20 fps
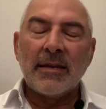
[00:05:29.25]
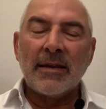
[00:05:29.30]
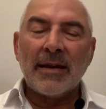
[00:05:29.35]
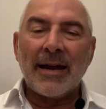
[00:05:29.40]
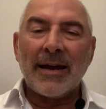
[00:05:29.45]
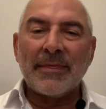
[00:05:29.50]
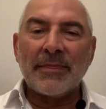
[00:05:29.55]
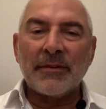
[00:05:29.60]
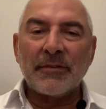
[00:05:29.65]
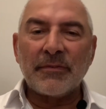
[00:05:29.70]

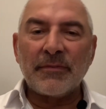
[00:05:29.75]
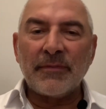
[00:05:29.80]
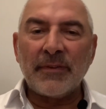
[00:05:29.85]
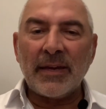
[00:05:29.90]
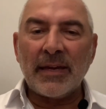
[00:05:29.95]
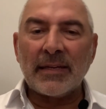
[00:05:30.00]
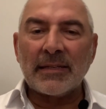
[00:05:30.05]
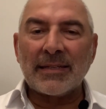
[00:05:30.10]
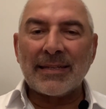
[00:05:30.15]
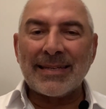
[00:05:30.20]
and the
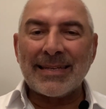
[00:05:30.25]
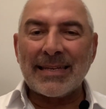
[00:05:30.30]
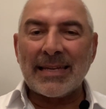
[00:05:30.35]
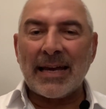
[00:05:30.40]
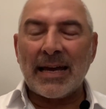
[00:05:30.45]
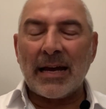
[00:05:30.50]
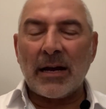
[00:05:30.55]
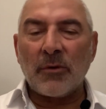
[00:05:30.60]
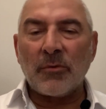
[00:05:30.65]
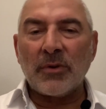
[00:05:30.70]
Fed
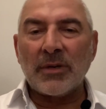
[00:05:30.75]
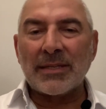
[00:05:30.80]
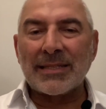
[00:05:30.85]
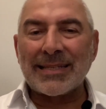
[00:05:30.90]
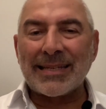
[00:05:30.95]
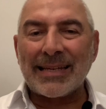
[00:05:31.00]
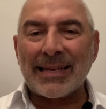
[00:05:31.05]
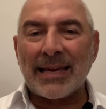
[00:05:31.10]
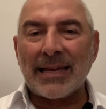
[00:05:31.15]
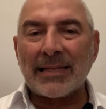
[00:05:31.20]
now is
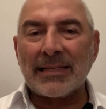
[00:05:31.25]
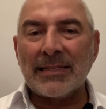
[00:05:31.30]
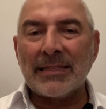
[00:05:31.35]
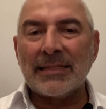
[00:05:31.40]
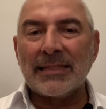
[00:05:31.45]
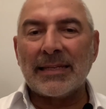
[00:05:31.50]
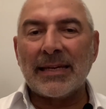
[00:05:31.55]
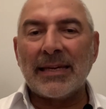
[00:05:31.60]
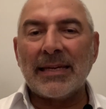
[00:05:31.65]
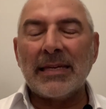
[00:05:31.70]
likely to
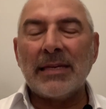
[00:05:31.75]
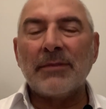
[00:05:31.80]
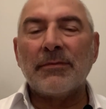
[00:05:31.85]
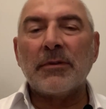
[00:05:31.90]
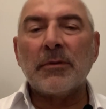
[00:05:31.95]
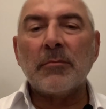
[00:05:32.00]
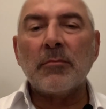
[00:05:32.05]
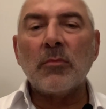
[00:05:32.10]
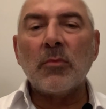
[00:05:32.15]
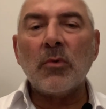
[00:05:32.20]
get
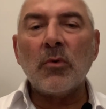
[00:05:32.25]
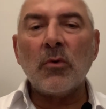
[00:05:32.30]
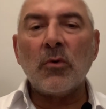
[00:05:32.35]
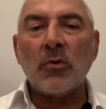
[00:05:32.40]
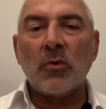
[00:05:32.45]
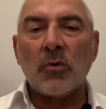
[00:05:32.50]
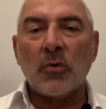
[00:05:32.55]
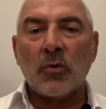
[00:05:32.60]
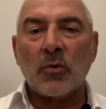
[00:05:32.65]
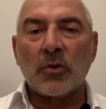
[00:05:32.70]
even more
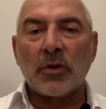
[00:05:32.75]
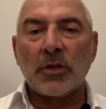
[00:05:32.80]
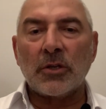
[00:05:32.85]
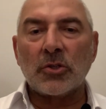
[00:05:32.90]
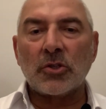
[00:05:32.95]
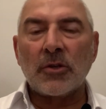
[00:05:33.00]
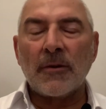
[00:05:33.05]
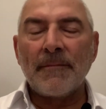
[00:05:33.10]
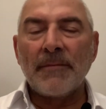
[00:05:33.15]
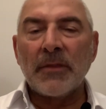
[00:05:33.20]

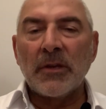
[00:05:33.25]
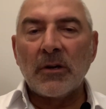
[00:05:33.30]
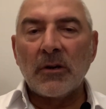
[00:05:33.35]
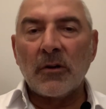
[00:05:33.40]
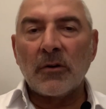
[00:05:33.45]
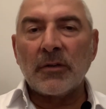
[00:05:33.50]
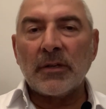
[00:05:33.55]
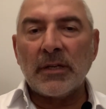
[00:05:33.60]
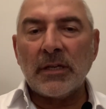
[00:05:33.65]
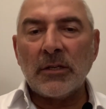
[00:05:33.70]
hawkish
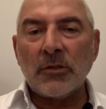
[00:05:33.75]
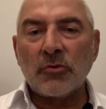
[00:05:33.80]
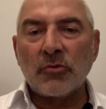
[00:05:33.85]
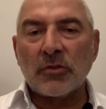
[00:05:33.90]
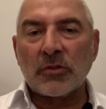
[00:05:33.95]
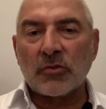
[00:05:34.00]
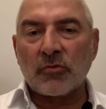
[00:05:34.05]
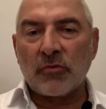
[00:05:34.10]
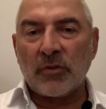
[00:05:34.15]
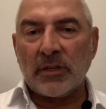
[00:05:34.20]
on
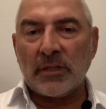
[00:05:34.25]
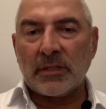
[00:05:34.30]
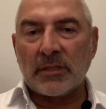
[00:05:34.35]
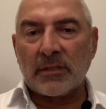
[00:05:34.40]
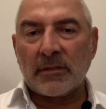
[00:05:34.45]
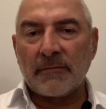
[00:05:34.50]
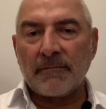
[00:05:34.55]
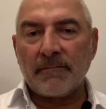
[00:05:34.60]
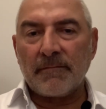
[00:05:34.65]
interest rates.